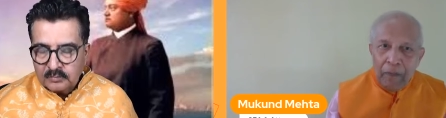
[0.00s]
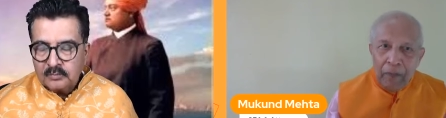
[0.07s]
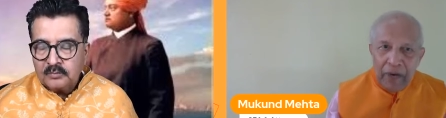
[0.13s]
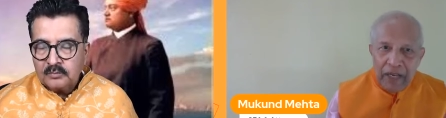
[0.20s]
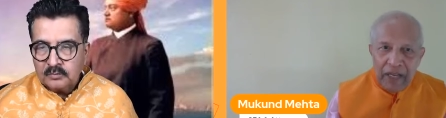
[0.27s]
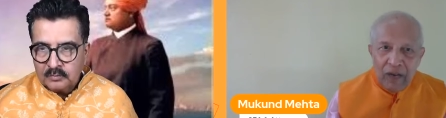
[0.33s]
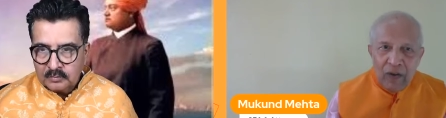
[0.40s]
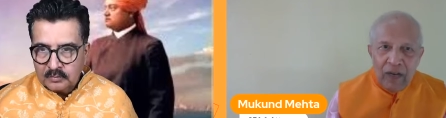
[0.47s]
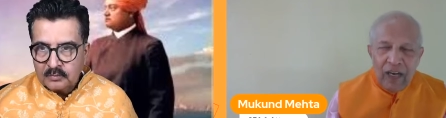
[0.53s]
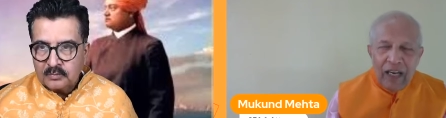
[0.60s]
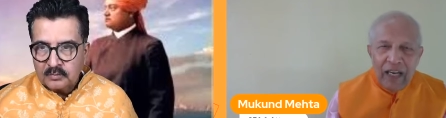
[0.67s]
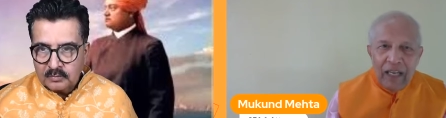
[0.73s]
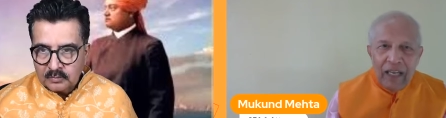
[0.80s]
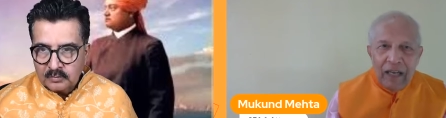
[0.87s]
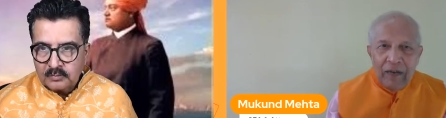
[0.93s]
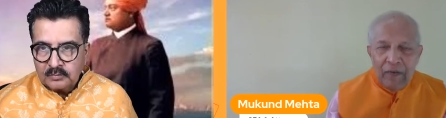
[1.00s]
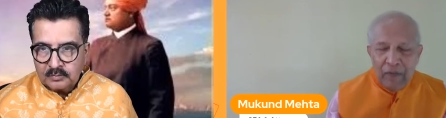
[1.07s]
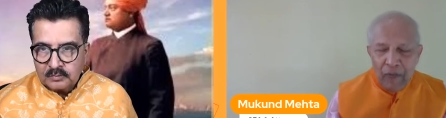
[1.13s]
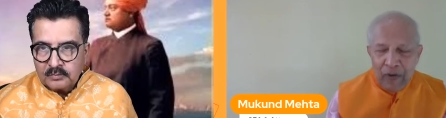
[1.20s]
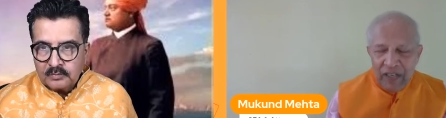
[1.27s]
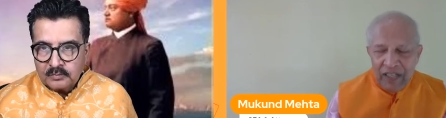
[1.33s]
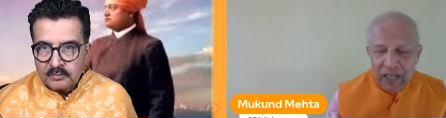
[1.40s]
Speaker 1: Particularly,
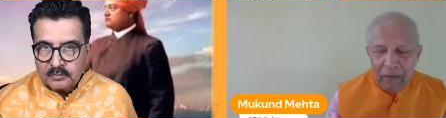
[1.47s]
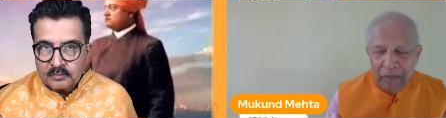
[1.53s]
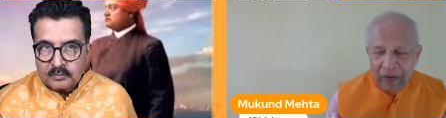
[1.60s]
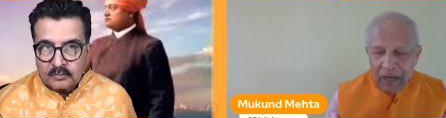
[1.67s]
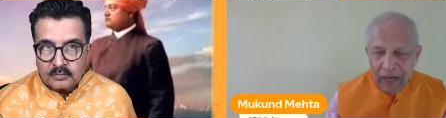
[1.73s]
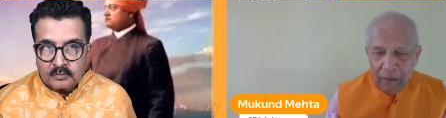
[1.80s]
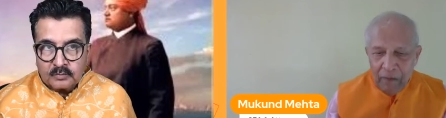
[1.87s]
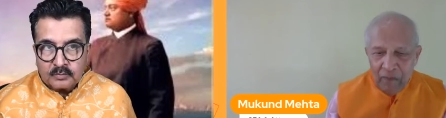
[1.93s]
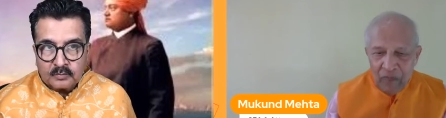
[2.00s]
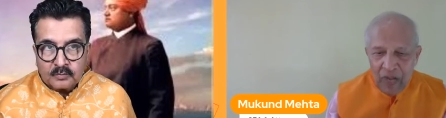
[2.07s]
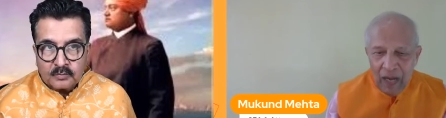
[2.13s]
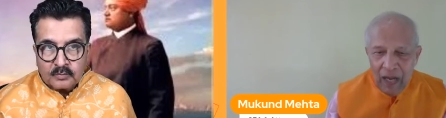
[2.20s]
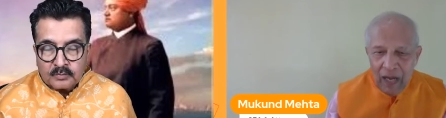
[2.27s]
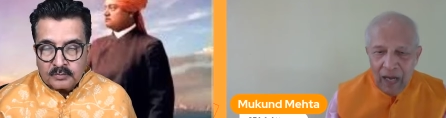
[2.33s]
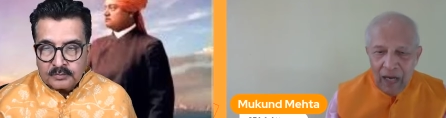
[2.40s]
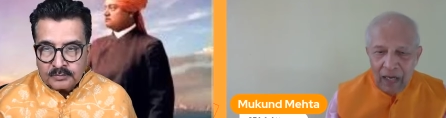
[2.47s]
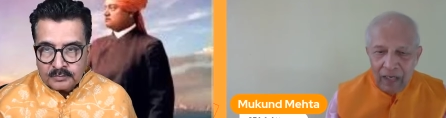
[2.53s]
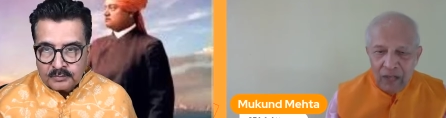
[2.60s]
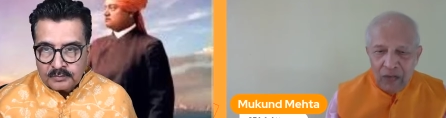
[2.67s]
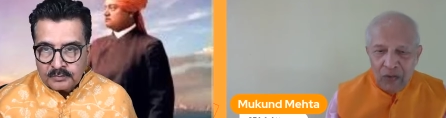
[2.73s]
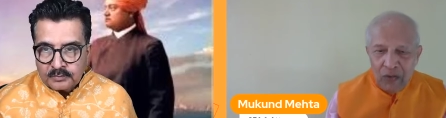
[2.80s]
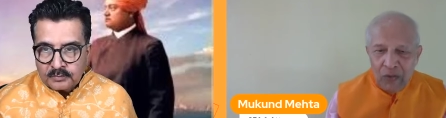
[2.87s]
for example,
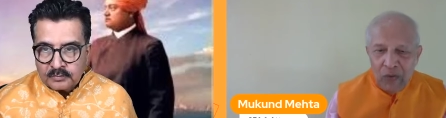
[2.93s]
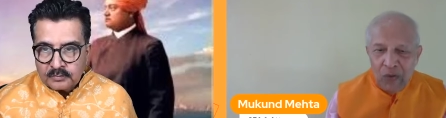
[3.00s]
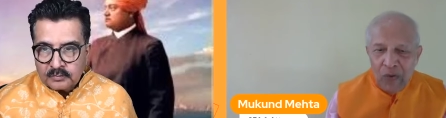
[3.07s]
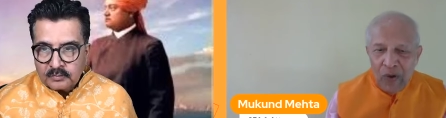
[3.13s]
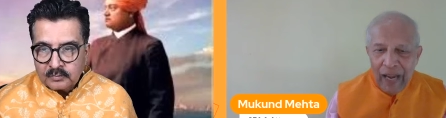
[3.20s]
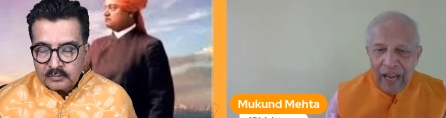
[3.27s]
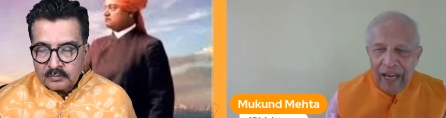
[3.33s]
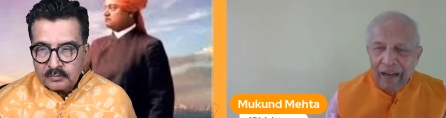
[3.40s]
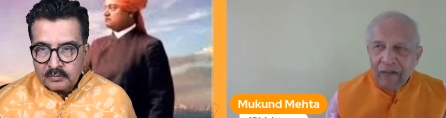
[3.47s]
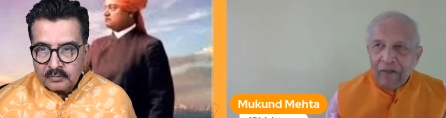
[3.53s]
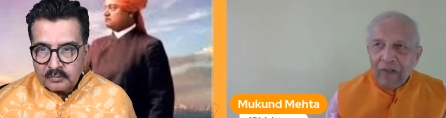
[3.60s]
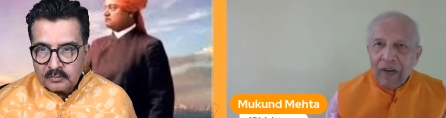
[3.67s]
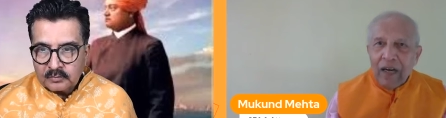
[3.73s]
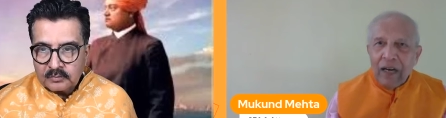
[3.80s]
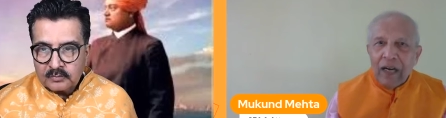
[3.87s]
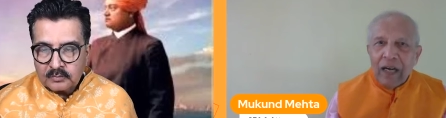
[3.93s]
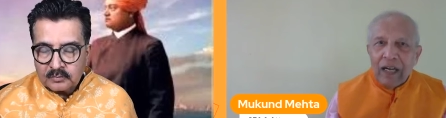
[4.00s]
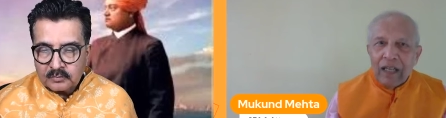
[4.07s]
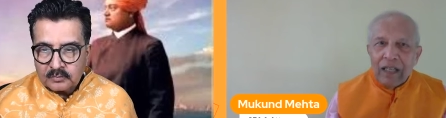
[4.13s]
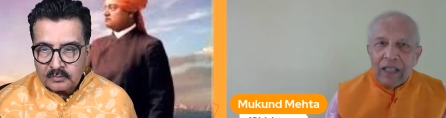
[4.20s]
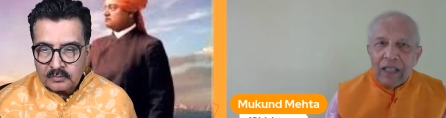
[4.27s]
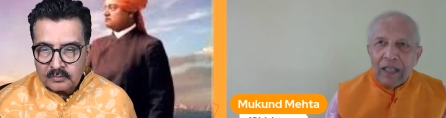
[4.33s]
to have
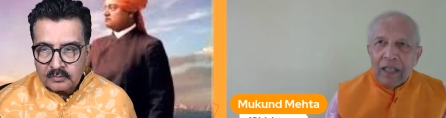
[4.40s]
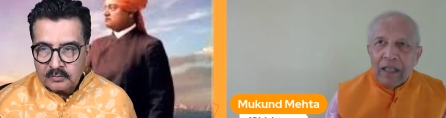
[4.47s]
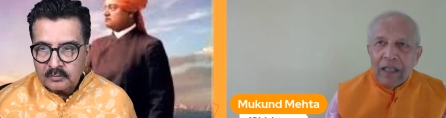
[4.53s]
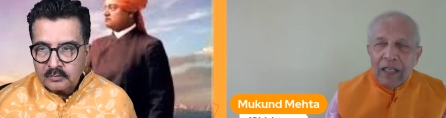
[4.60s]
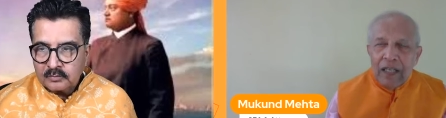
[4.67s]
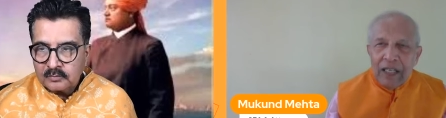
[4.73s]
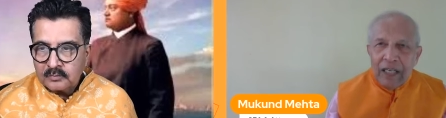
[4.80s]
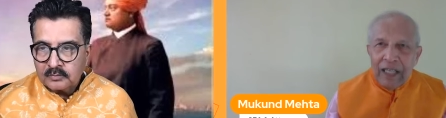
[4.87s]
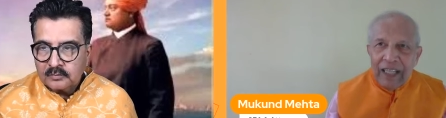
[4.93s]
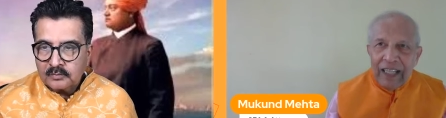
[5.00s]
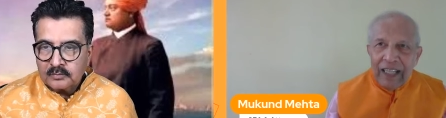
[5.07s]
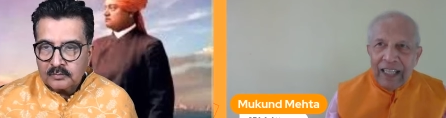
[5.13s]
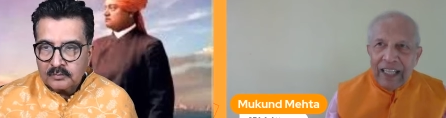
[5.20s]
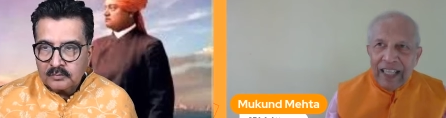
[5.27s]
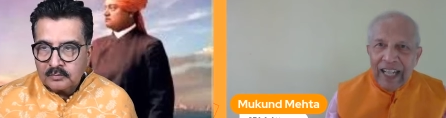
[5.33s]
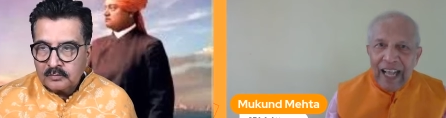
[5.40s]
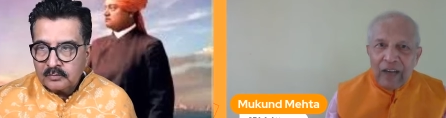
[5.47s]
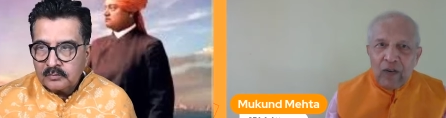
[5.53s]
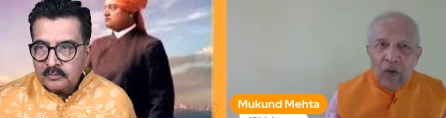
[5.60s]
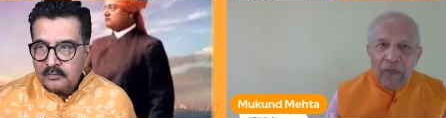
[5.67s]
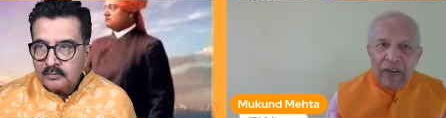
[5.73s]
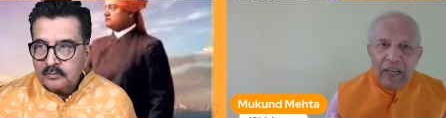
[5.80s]
a
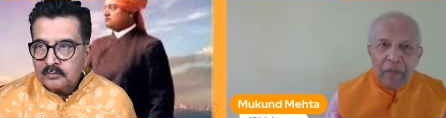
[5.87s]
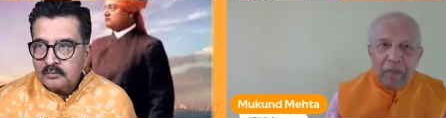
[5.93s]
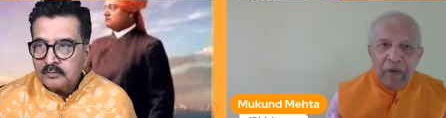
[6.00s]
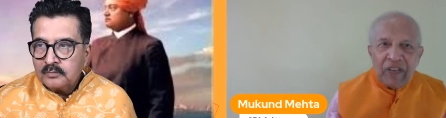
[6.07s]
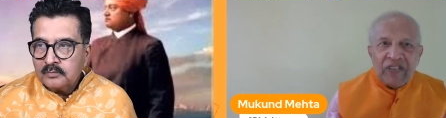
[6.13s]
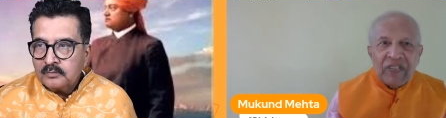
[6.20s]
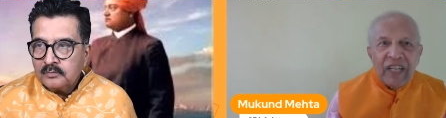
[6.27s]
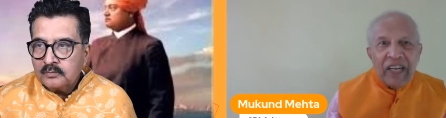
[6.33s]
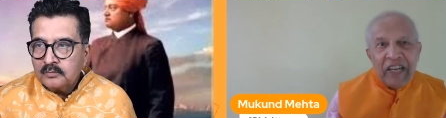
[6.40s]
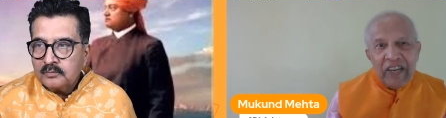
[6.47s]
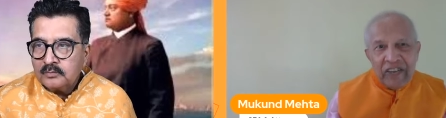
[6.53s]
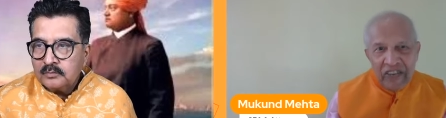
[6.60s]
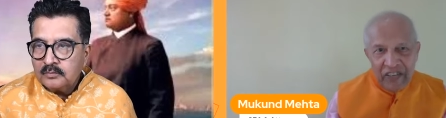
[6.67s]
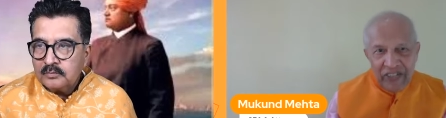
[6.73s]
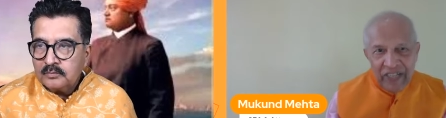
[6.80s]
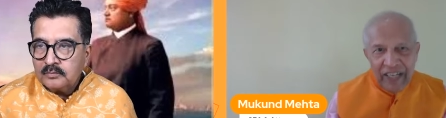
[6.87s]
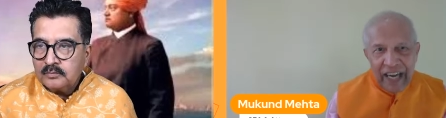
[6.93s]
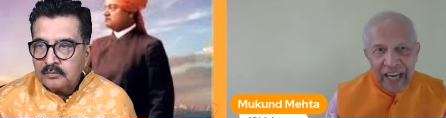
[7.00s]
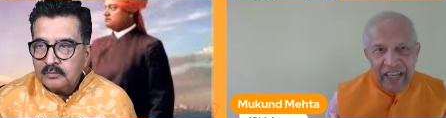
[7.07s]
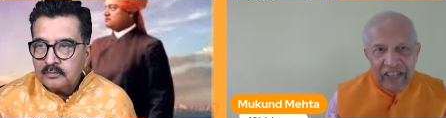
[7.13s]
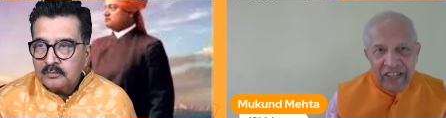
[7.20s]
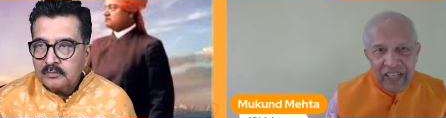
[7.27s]
lack of any personal interest in
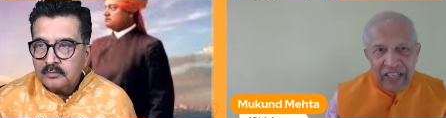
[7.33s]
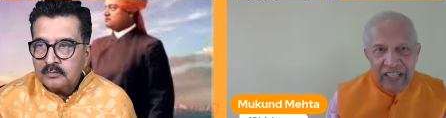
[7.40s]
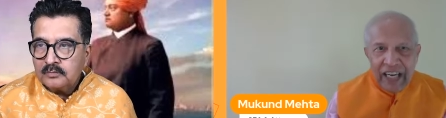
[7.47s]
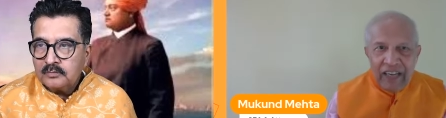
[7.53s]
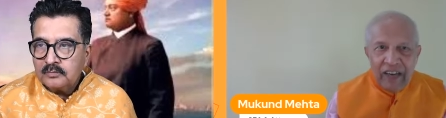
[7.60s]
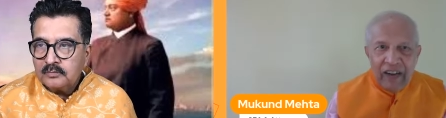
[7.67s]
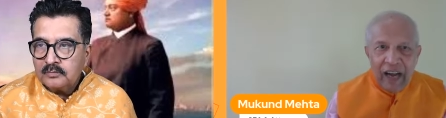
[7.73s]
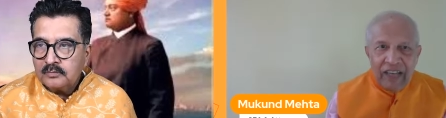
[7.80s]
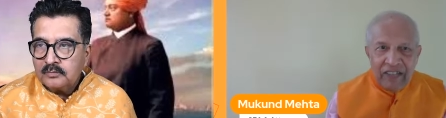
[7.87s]
anything that I